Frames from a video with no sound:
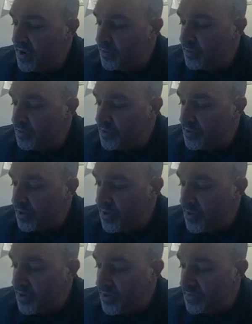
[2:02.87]
let's
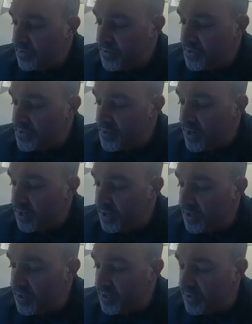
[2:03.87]
draw a
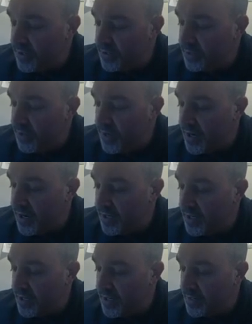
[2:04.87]
curved line
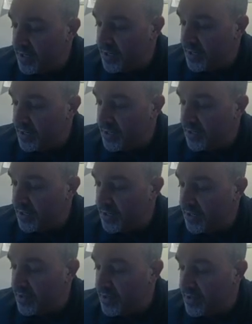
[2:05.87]
coming out like
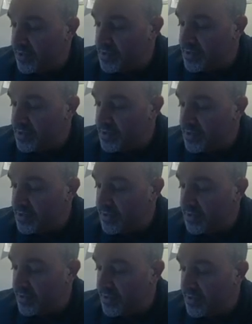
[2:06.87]
this.
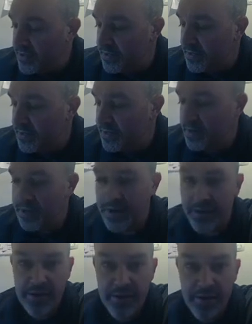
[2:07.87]

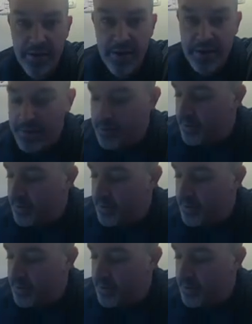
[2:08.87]
Okay, maybe